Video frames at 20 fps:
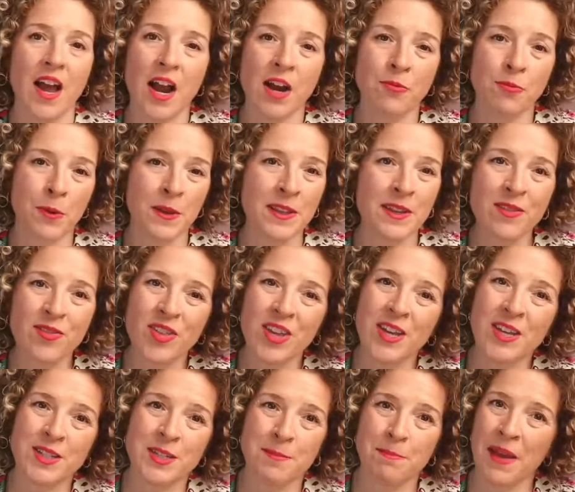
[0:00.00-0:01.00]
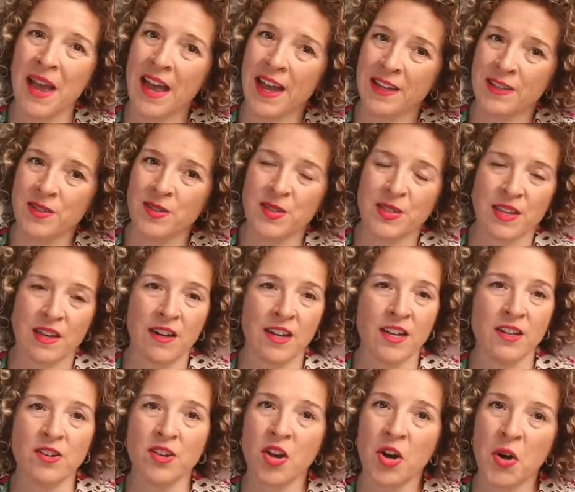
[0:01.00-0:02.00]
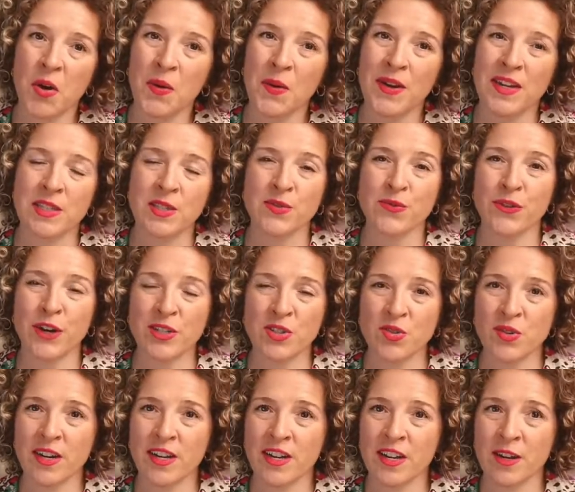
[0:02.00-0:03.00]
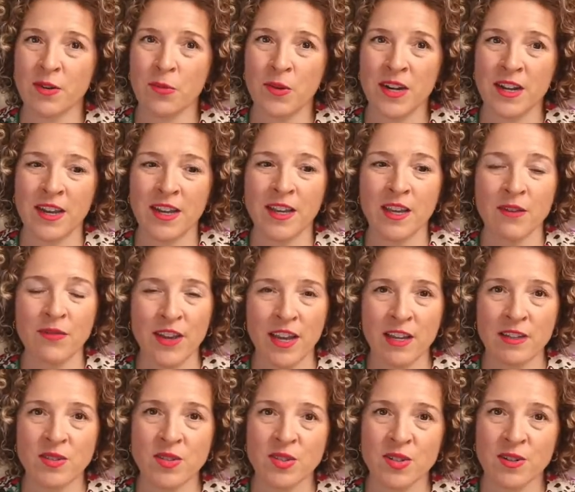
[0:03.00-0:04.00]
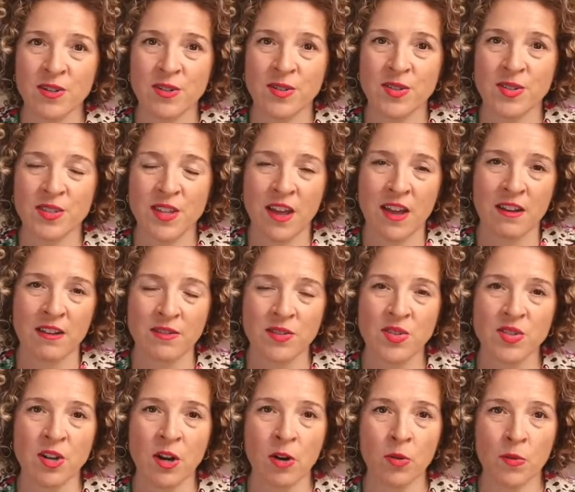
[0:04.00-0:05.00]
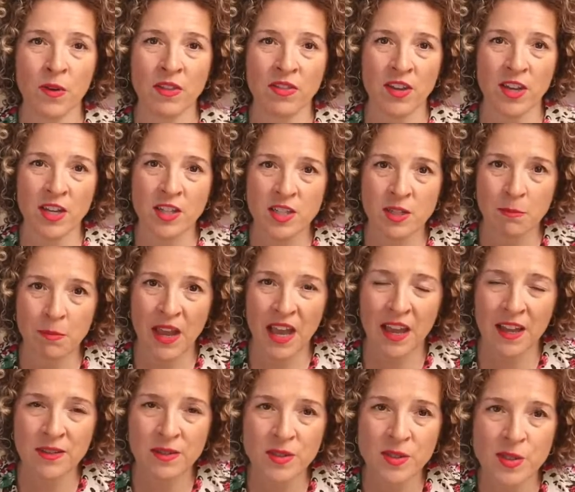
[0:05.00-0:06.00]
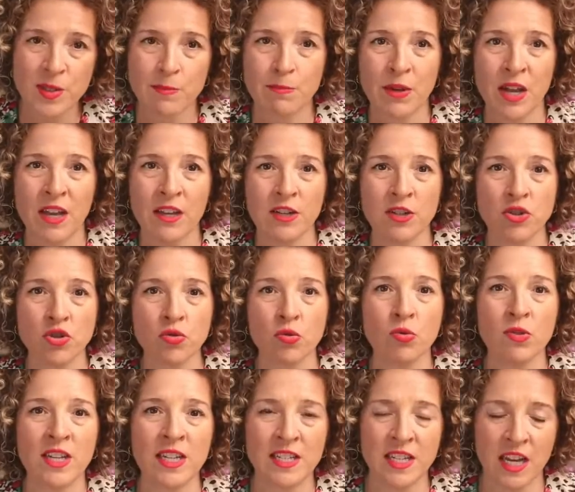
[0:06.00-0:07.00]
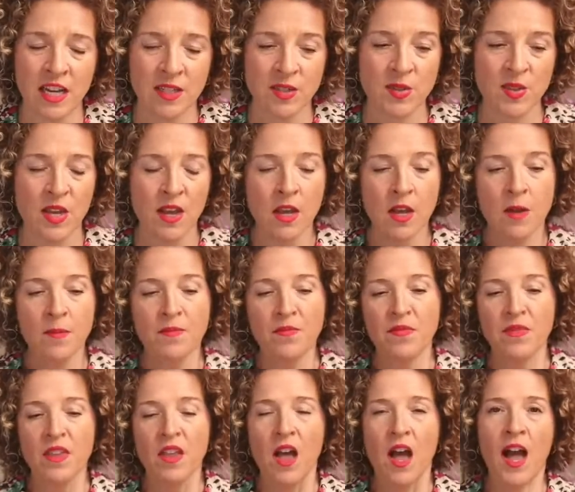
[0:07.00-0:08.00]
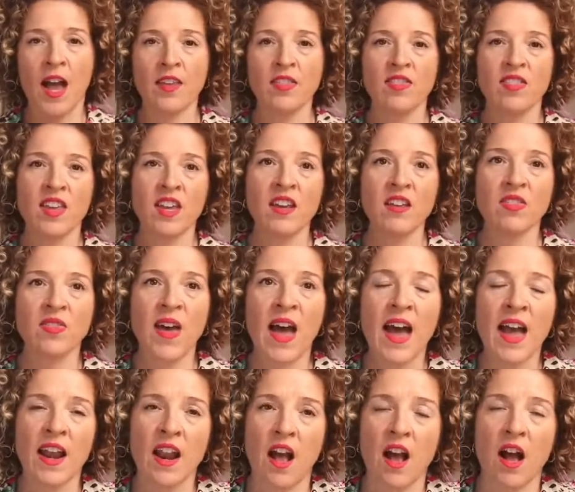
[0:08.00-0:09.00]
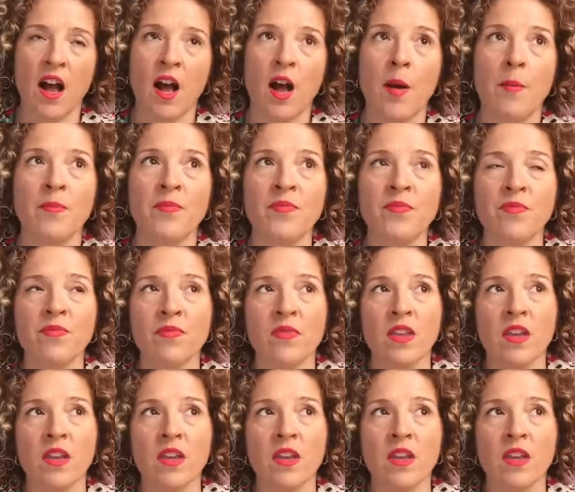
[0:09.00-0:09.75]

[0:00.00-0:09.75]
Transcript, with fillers: I really think it depends. And I know it's frustrating when I give answers that start with it depends, but it truly does. I think that um,